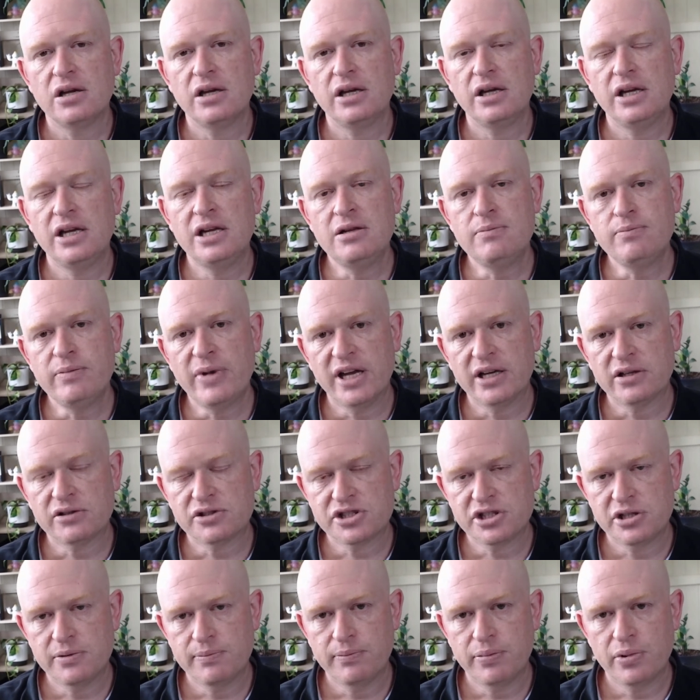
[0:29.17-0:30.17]
in
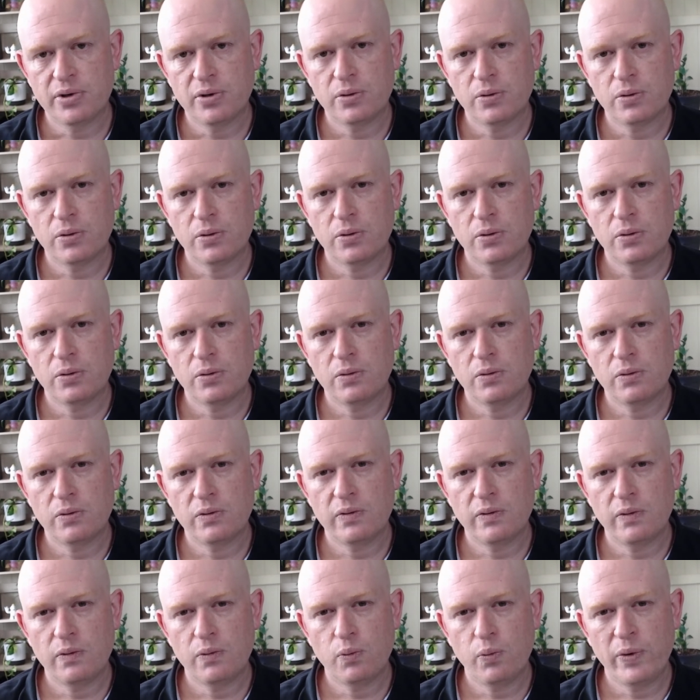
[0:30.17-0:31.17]
Mailchimp,
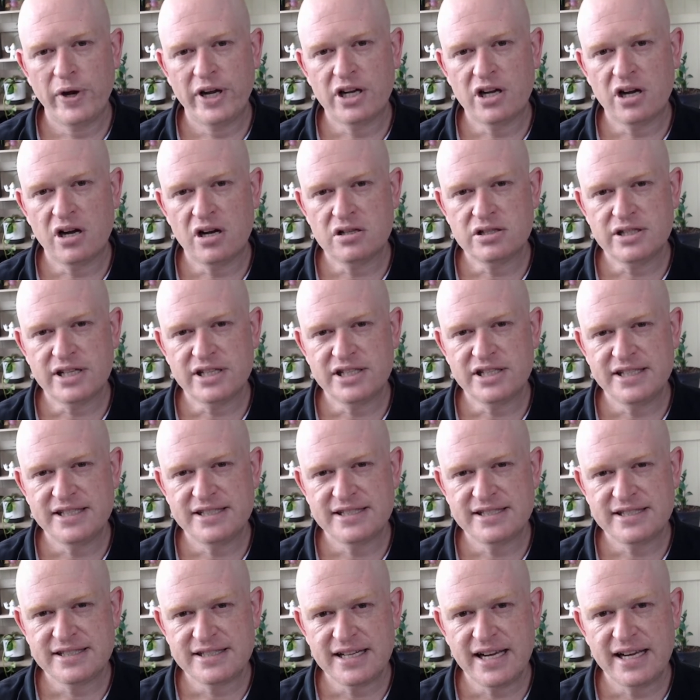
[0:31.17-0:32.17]
we can't actually
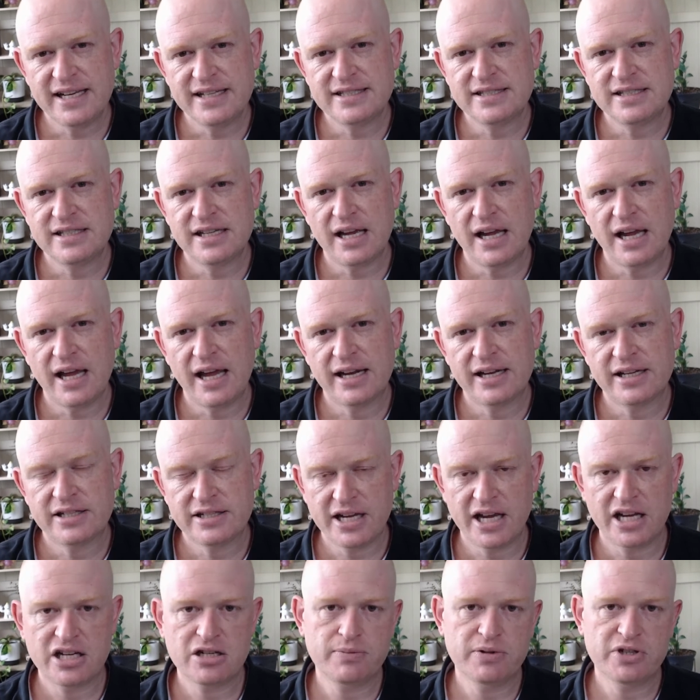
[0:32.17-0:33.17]
send an
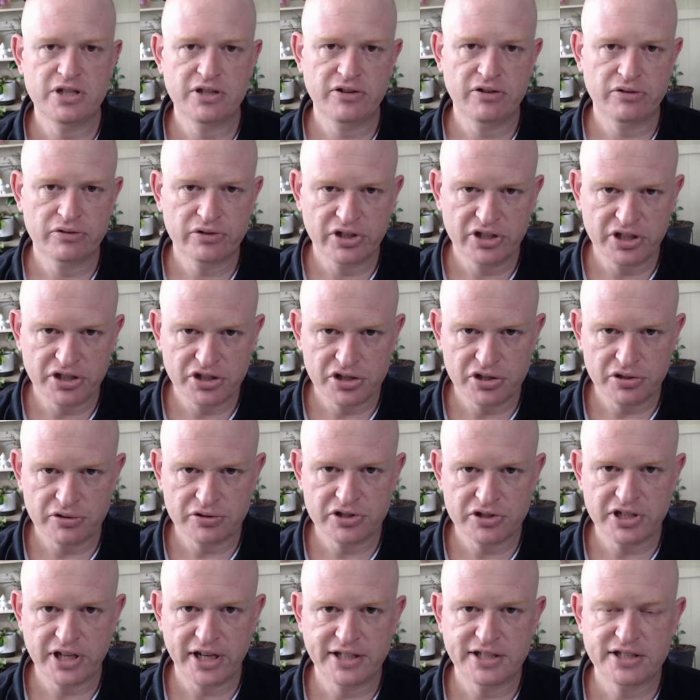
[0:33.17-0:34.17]
attachment in the traditional
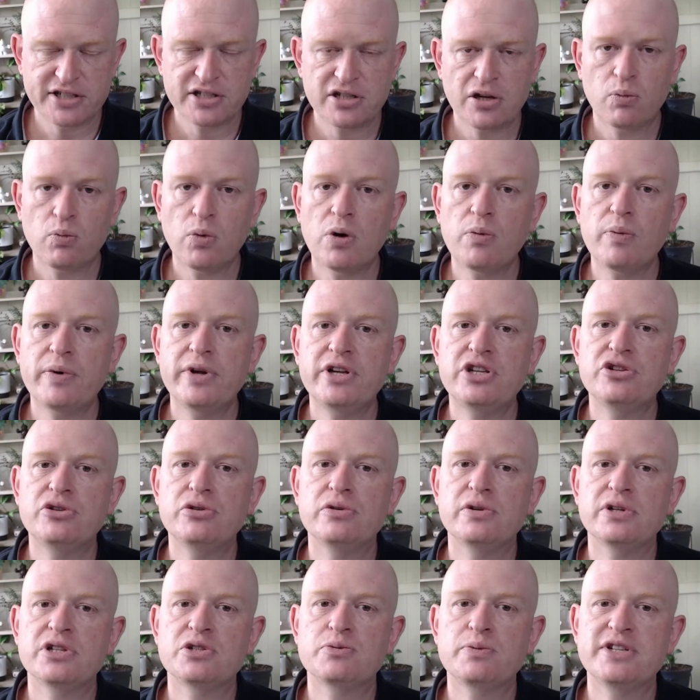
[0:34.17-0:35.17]
sense. What we do
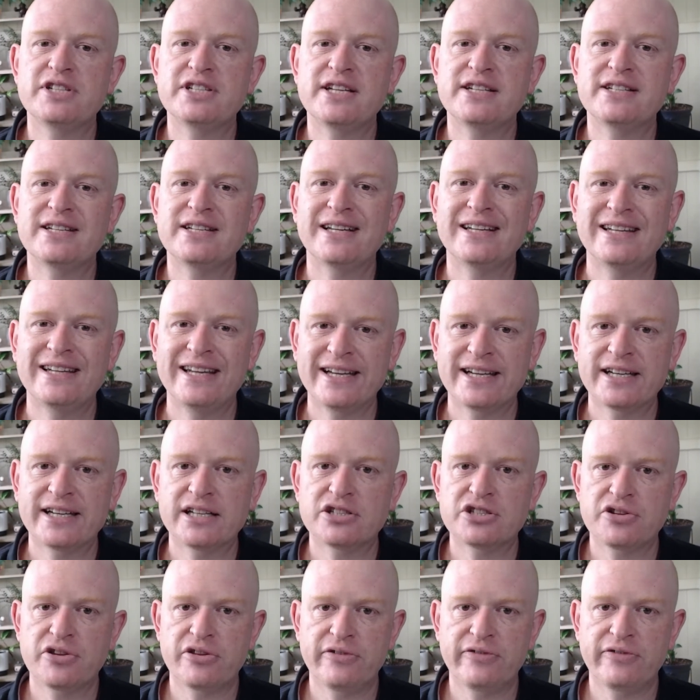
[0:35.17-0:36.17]
is we send a link
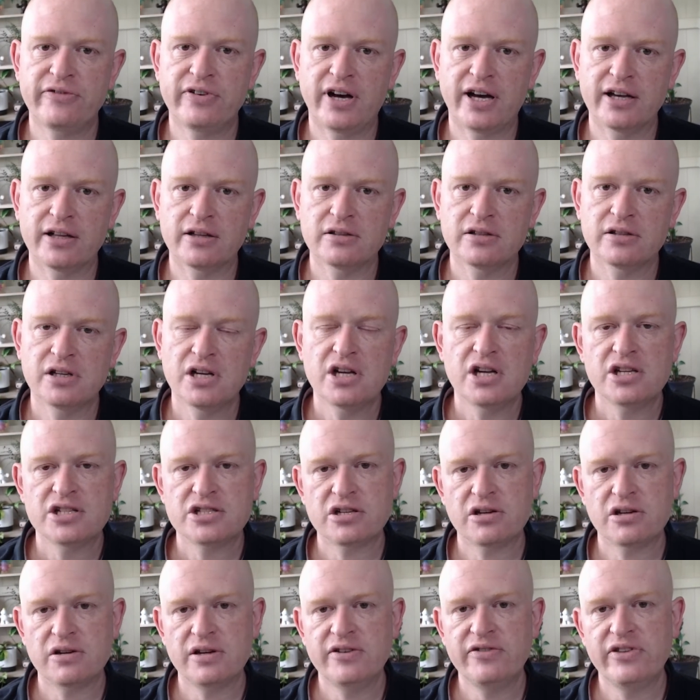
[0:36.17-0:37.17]
to the file. So
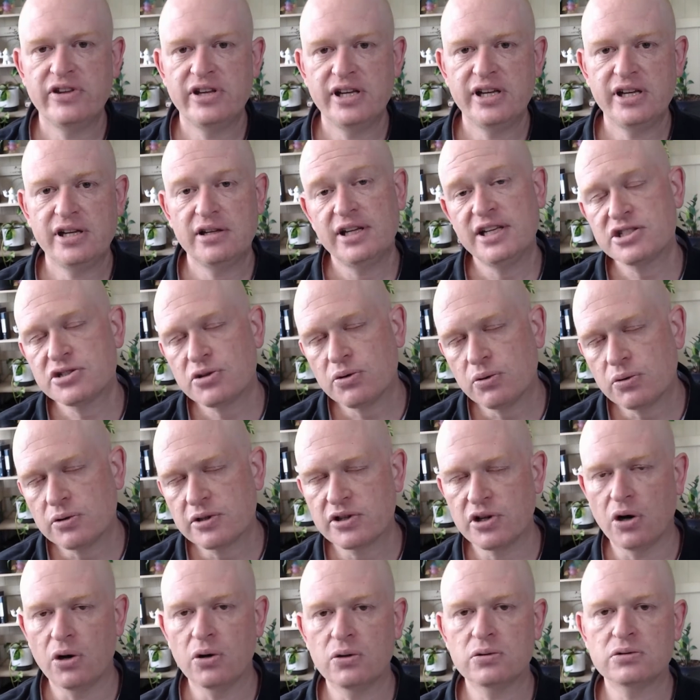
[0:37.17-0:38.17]
in the, let's call it the
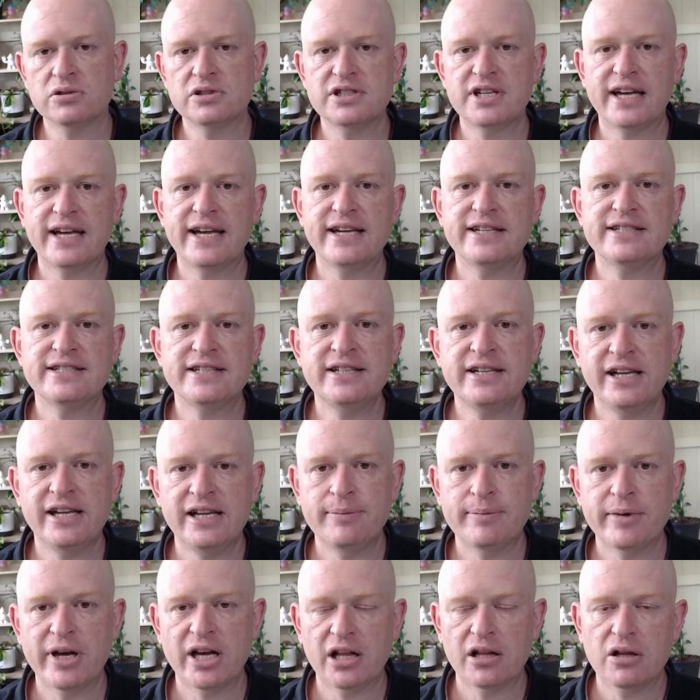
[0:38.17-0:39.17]
olden days, in
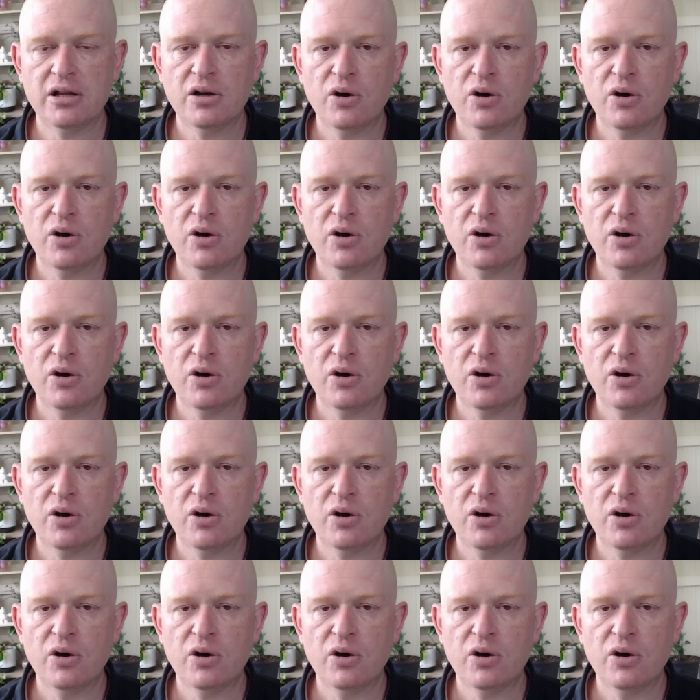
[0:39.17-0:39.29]
email,